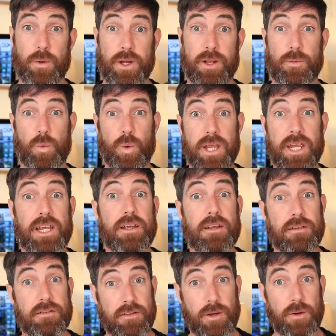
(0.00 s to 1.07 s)
quid a week,
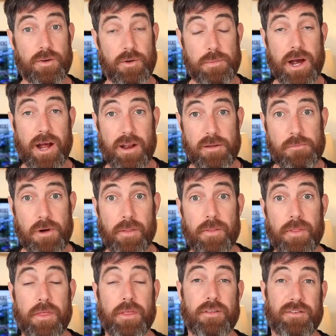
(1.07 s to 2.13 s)
£200 a
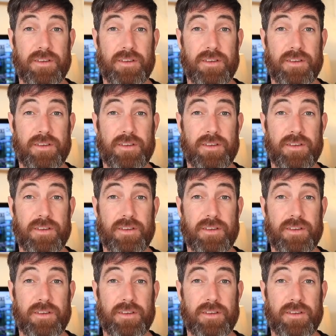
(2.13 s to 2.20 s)
month,